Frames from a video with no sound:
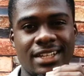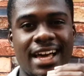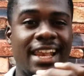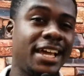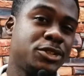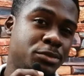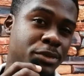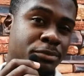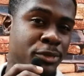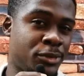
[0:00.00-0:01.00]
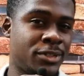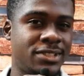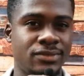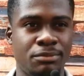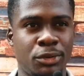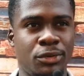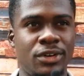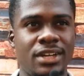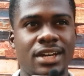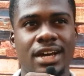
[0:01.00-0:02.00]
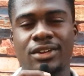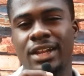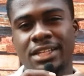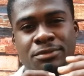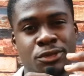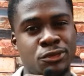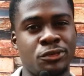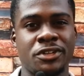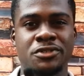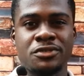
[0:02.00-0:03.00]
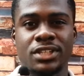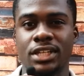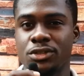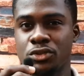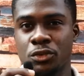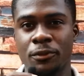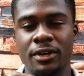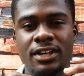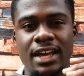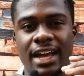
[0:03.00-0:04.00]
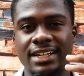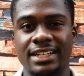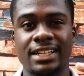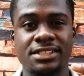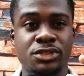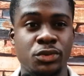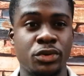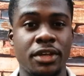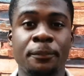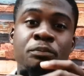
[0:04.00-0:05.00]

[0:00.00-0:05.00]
I like to be productive, but I don't like to be too restricted. So Identity is okay.